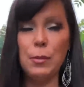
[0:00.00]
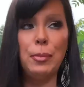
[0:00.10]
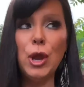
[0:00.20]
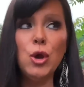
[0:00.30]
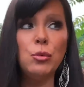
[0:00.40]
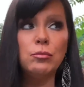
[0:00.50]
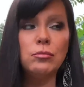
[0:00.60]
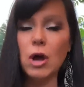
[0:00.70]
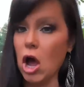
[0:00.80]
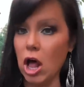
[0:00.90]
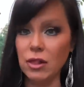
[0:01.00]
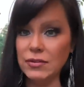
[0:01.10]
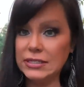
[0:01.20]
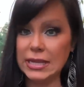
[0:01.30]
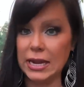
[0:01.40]
boom, all of a
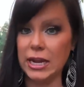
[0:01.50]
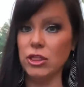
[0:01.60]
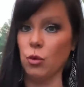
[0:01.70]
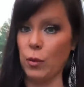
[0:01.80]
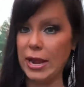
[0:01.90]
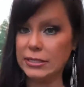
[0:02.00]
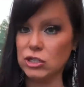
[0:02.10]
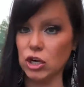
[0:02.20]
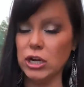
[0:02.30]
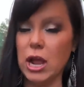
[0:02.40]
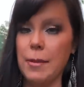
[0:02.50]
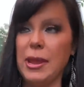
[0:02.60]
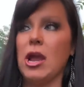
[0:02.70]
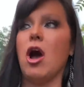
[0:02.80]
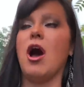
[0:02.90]
sudden the weight started
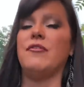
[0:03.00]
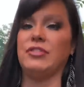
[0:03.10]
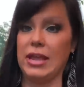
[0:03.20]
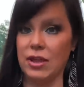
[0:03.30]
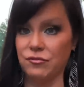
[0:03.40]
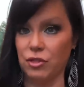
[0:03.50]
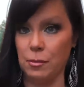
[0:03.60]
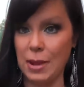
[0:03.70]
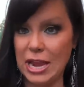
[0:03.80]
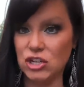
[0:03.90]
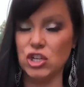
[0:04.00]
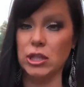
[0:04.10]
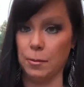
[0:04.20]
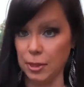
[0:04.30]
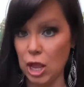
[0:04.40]
coming off, the inflammation, the
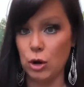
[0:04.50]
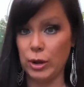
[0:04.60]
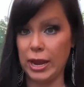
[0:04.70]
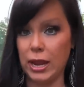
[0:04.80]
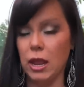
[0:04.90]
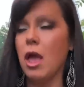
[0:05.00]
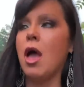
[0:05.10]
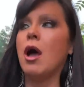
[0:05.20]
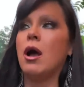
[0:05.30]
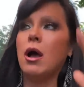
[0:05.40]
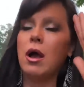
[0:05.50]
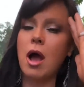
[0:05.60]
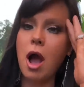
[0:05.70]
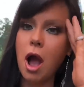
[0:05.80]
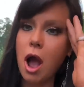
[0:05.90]
bloating.
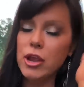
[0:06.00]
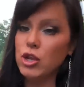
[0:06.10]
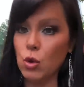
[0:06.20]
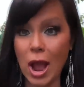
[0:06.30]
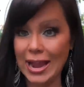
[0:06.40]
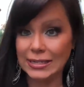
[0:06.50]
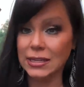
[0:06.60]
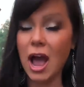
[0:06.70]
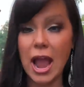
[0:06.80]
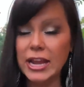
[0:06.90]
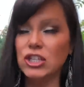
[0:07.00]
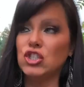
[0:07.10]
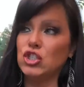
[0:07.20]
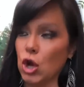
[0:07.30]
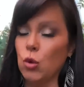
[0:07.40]
You guys, I could
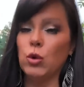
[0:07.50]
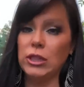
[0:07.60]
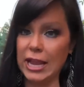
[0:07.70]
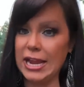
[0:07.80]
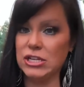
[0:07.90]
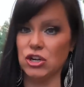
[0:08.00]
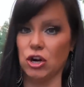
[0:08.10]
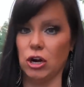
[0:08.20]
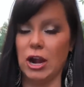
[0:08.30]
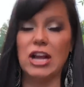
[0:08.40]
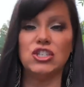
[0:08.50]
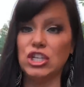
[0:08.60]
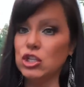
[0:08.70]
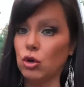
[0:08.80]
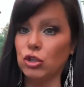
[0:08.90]
so relate to her as she
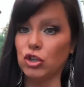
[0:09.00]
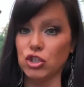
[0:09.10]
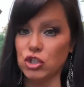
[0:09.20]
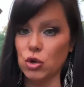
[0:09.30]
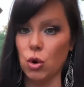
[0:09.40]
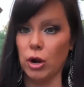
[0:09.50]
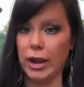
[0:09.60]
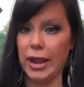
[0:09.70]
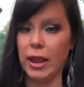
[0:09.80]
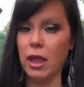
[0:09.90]
told her story.